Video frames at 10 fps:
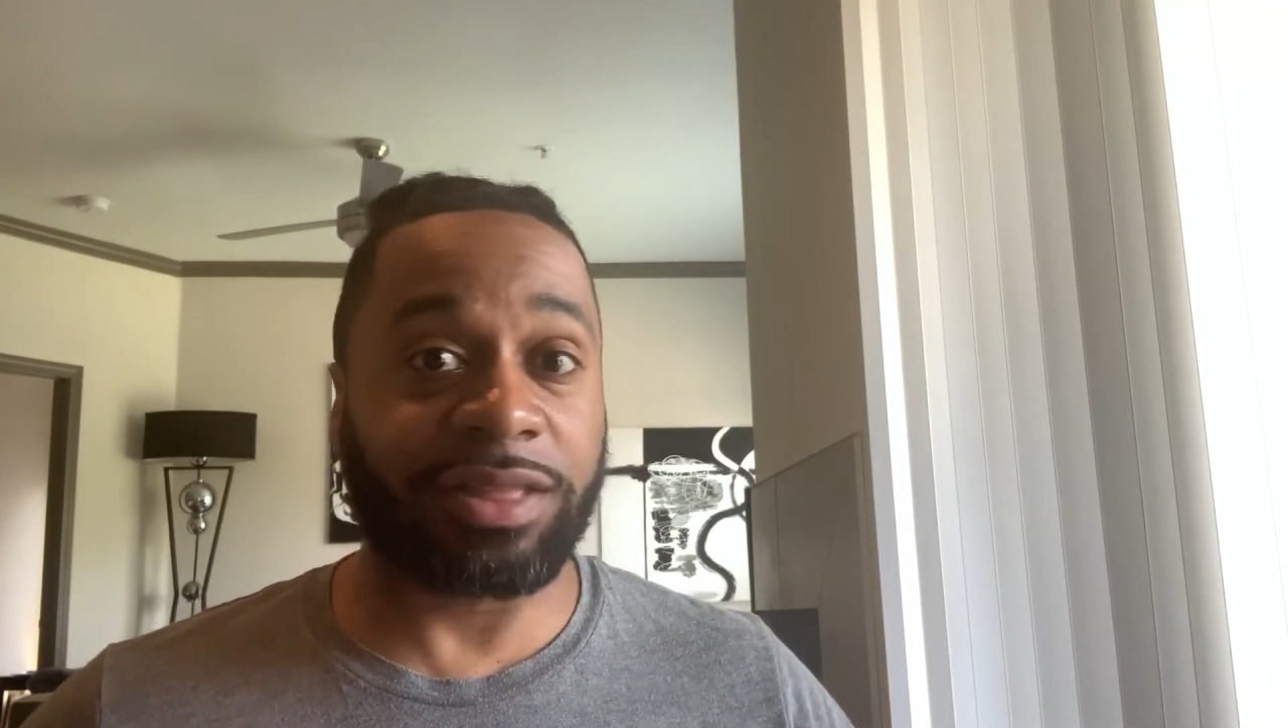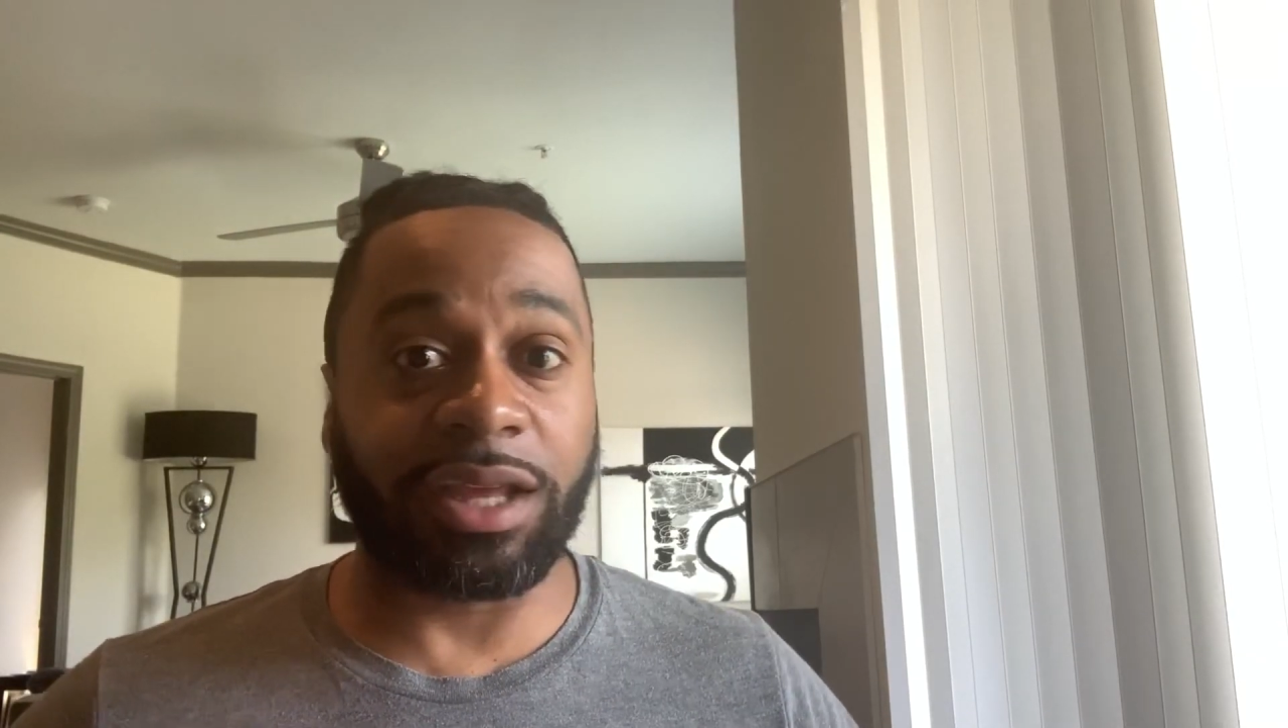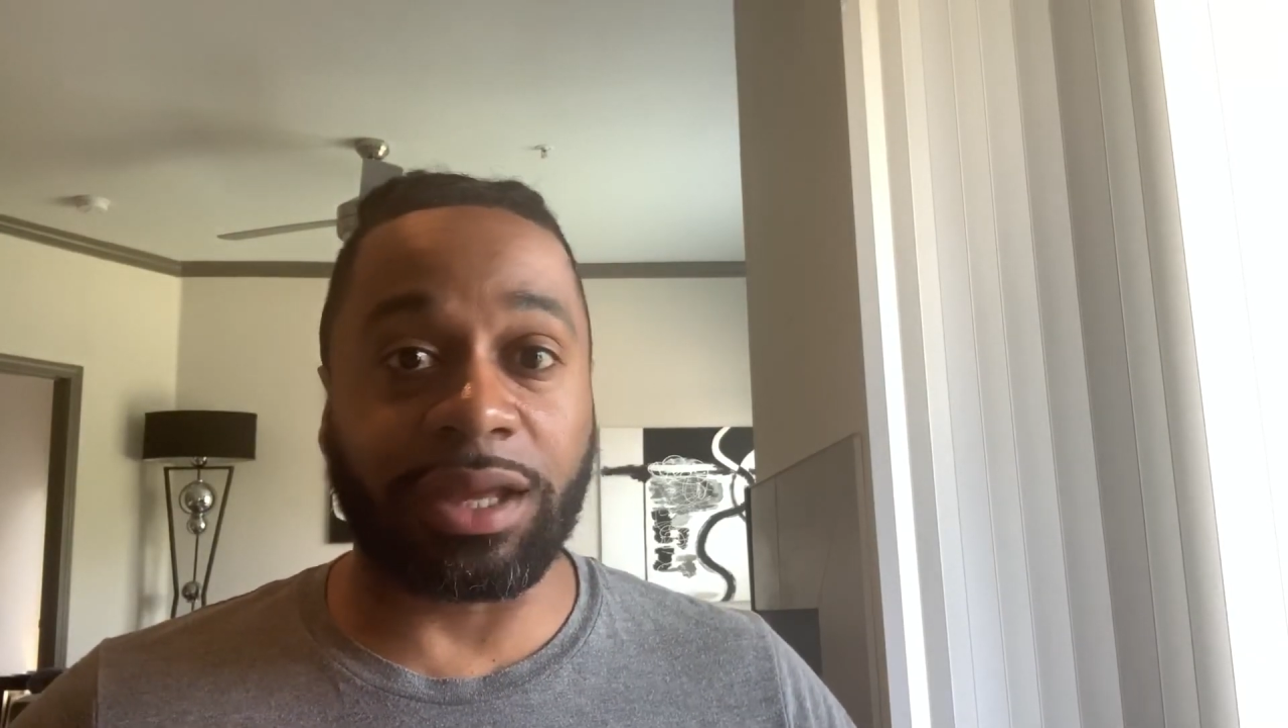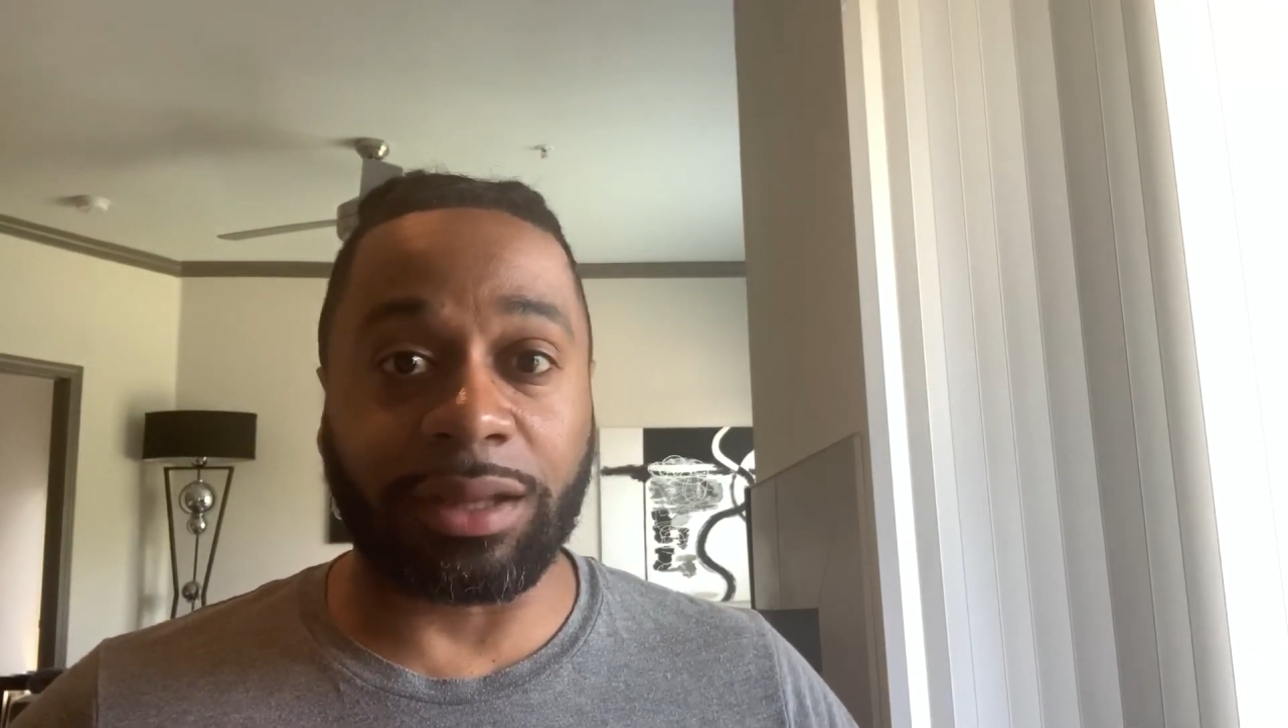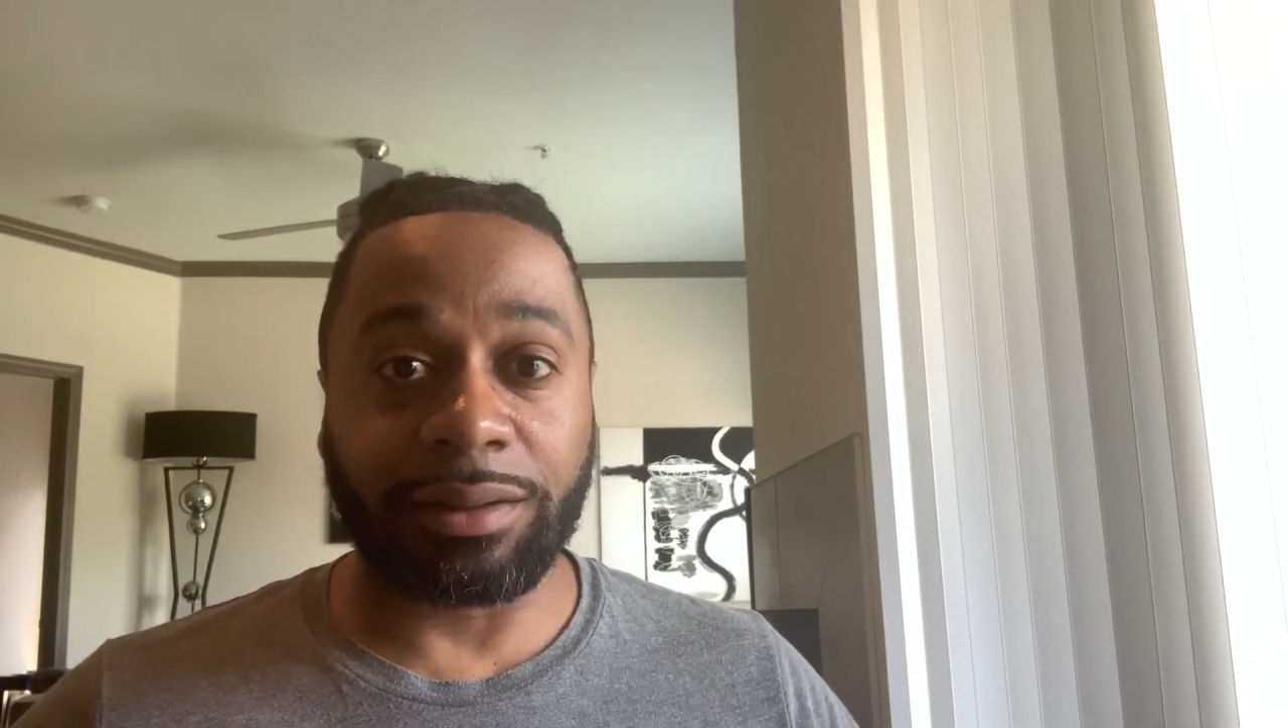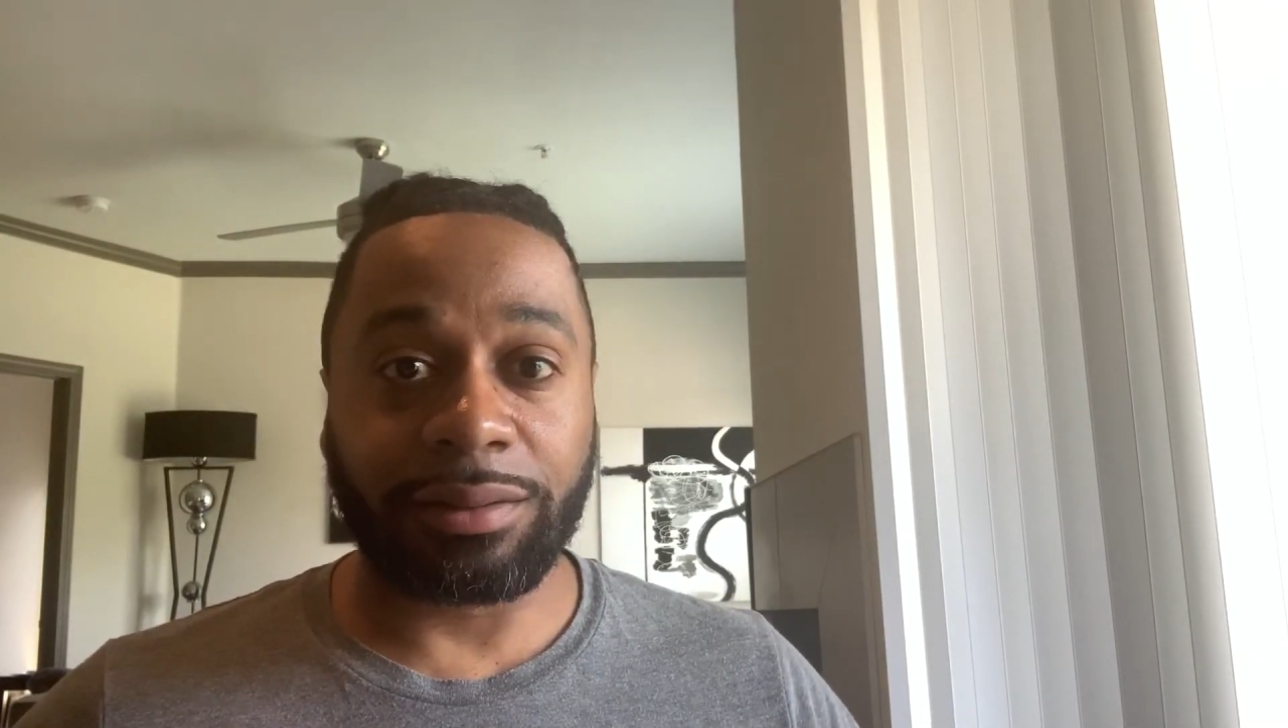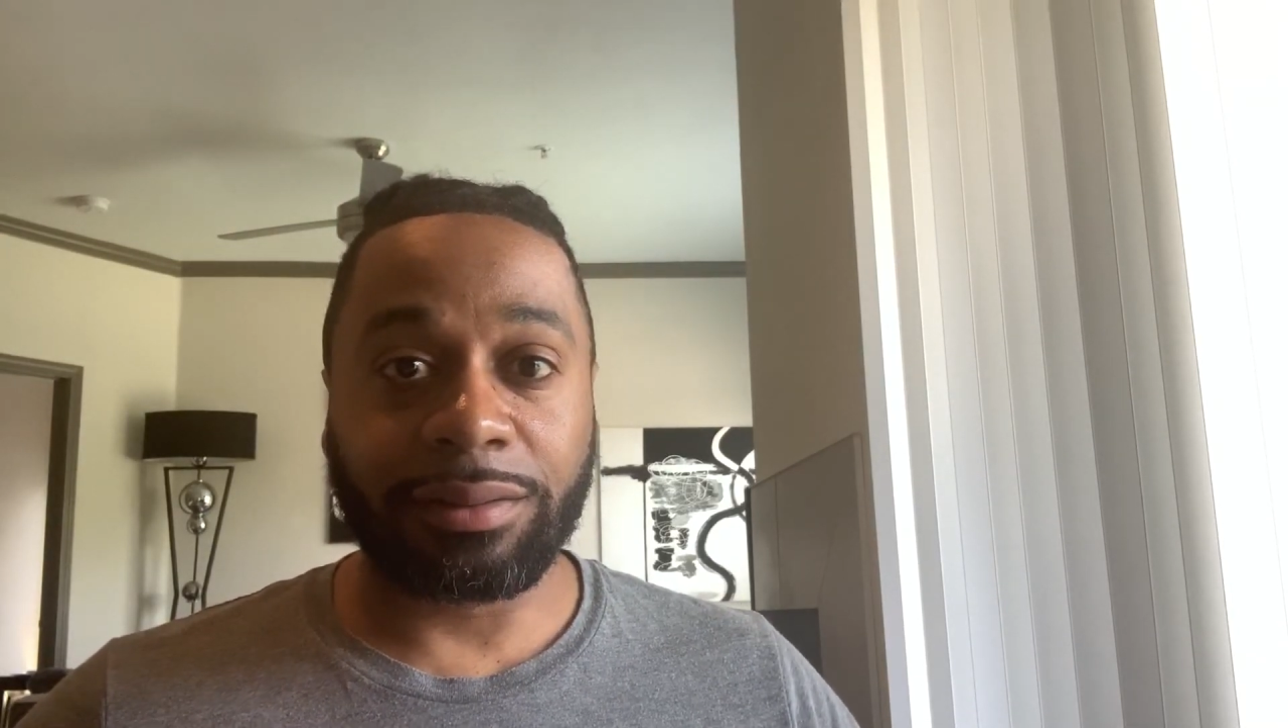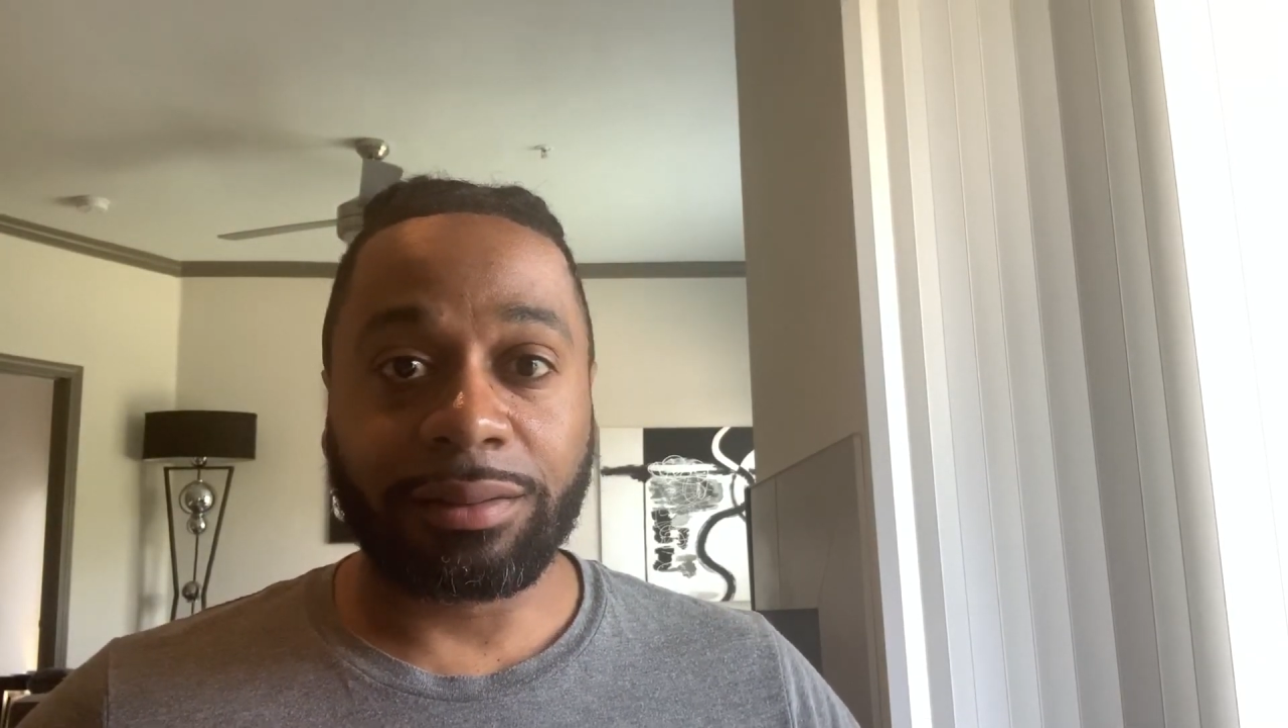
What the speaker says: thing,